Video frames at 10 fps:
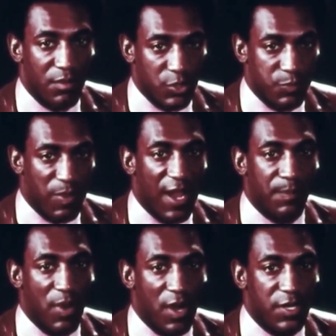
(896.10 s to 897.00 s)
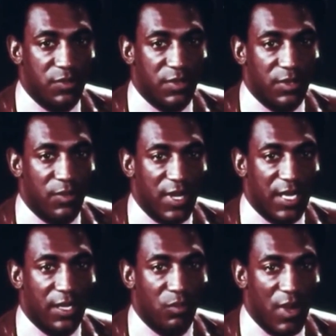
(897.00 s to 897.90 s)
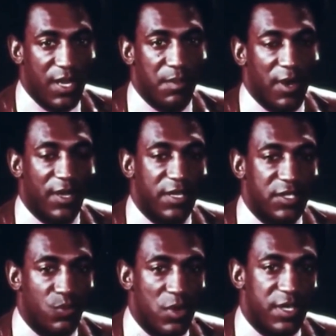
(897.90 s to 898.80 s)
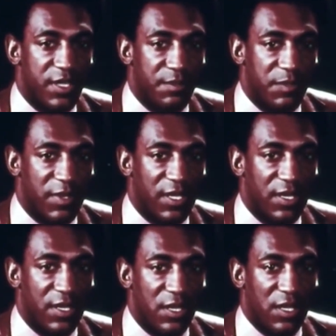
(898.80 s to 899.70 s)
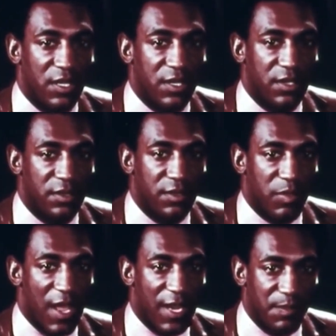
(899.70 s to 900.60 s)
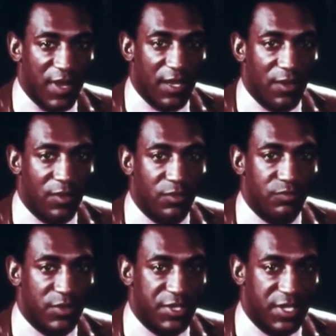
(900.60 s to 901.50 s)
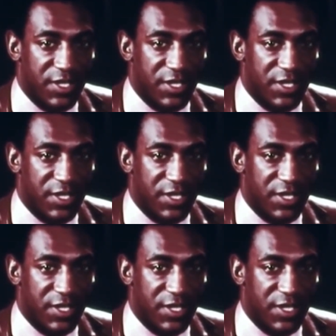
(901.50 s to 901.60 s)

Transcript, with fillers: Most black parts were the way white Americans wanted them to be. The black male was